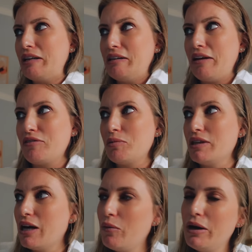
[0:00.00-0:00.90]
didn't have to be
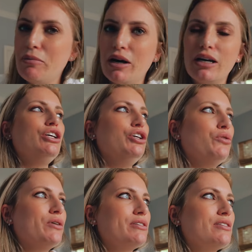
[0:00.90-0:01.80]
that way, but
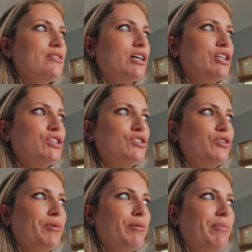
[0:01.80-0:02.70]
you as the
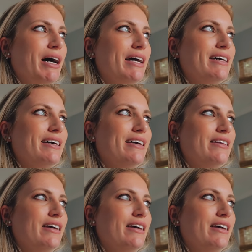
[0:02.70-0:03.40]
consumer buy it and